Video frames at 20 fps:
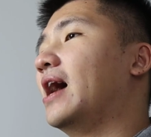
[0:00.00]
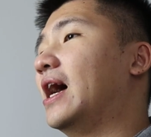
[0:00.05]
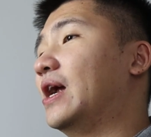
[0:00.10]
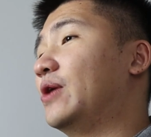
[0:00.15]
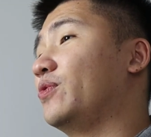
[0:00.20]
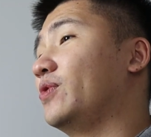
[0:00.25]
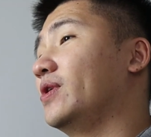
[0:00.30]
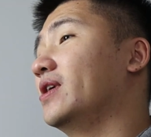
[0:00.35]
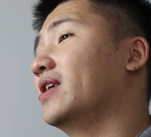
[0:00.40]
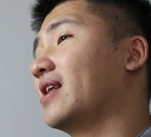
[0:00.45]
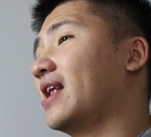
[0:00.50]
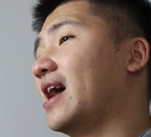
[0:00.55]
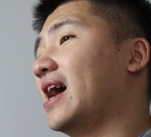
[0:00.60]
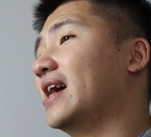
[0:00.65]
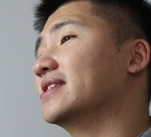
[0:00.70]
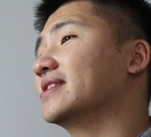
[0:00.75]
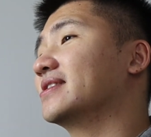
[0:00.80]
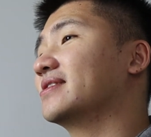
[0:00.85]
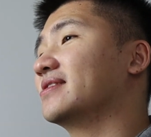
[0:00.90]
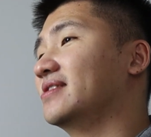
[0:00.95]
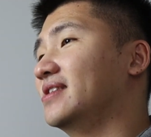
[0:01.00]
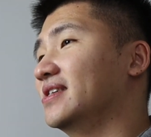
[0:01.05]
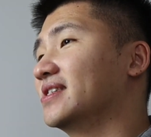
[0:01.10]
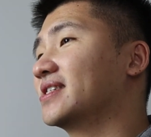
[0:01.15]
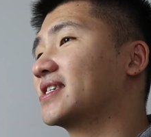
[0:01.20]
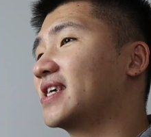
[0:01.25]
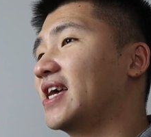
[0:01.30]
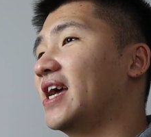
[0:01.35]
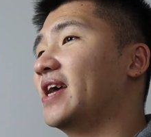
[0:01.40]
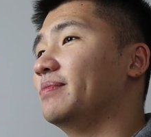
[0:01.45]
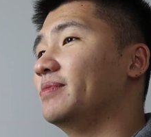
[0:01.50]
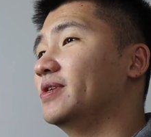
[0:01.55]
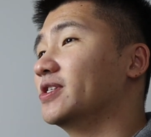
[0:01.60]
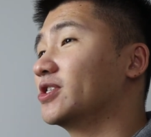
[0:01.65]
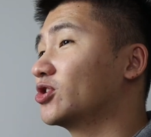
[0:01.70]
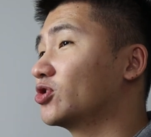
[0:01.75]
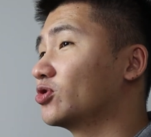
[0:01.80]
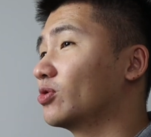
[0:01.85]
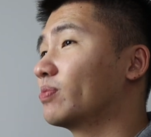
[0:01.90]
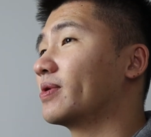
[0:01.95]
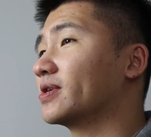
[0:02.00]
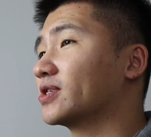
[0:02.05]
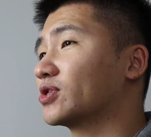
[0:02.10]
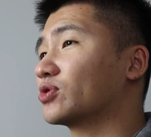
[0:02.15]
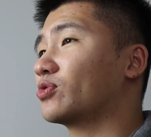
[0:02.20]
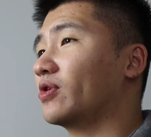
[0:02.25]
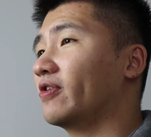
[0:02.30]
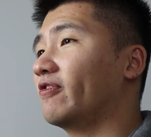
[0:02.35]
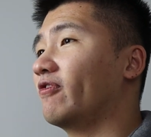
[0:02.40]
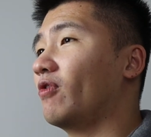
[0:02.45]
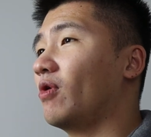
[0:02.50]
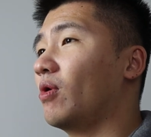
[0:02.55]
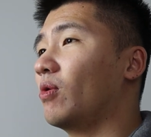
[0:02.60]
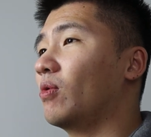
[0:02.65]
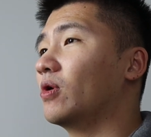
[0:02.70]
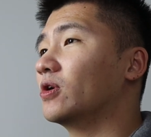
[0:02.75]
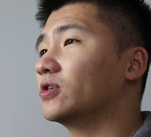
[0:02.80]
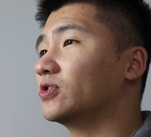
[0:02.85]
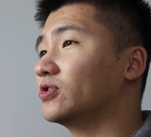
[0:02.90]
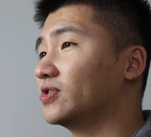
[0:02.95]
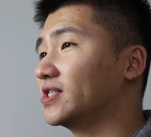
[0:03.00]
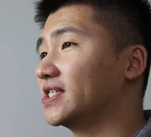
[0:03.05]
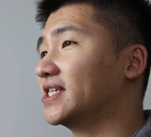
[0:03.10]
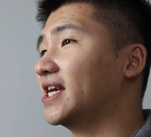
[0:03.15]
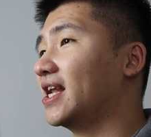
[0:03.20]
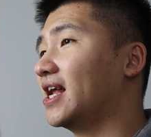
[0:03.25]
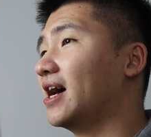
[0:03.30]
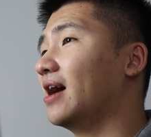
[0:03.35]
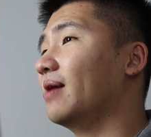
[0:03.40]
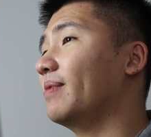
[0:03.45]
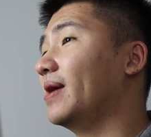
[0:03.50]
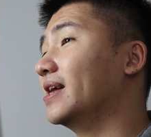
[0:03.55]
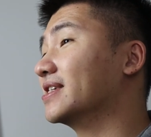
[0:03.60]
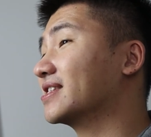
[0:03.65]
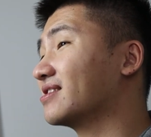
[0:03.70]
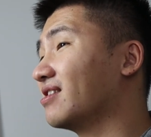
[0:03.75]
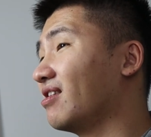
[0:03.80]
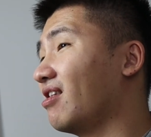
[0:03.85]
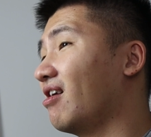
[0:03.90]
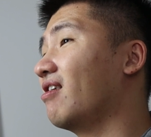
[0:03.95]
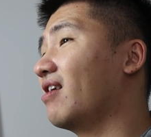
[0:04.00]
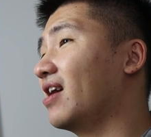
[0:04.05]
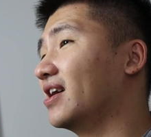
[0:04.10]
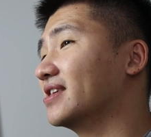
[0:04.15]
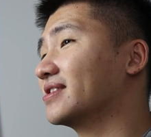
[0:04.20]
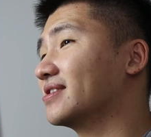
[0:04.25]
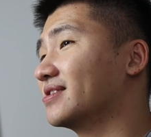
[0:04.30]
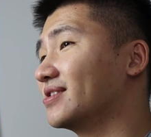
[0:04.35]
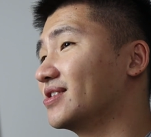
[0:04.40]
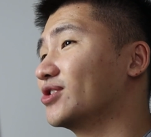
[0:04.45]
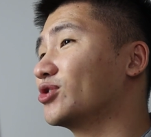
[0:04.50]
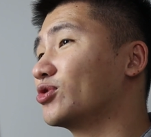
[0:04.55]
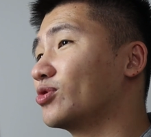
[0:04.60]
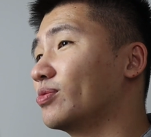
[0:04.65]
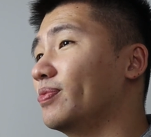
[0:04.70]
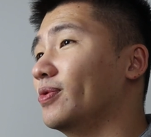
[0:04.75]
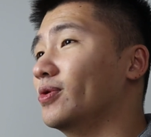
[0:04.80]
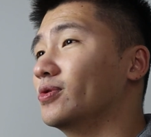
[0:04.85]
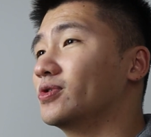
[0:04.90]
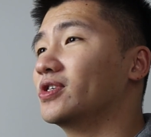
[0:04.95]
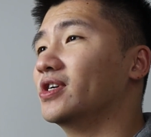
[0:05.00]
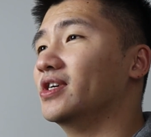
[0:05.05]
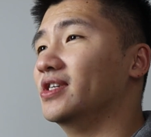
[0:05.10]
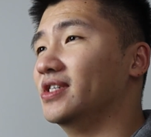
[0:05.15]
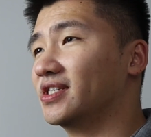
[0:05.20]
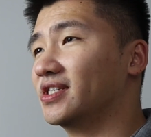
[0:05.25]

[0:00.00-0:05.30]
I realize this game is super straightforward to set up as long as the distribution